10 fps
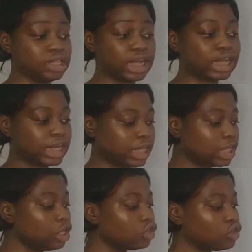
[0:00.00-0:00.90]

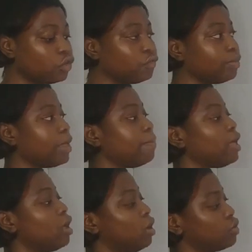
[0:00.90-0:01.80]
Exactly. So
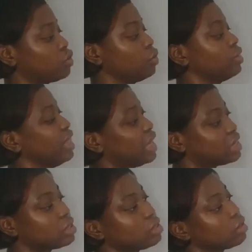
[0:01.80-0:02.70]
remember also
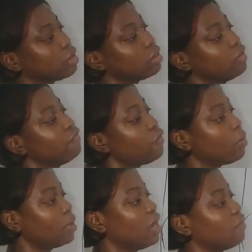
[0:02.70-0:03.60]
that the
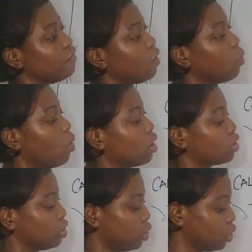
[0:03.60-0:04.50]
formula for
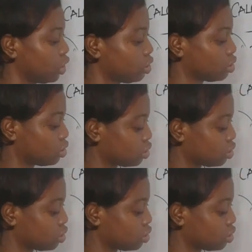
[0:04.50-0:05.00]
work done,